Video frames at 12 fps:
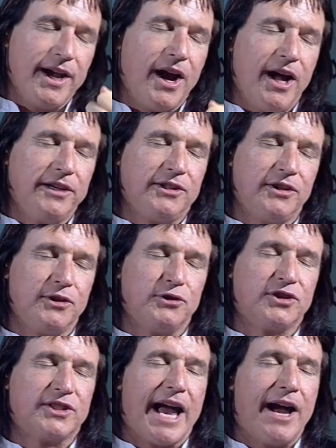on to those
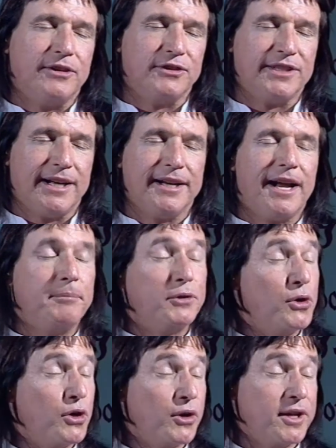sounds that had come to
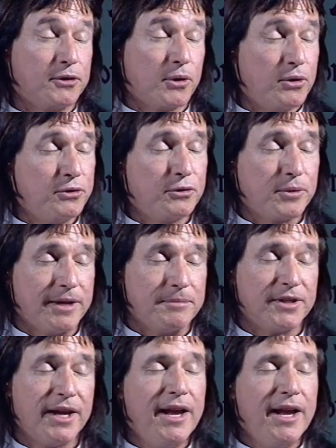her in her own dreams.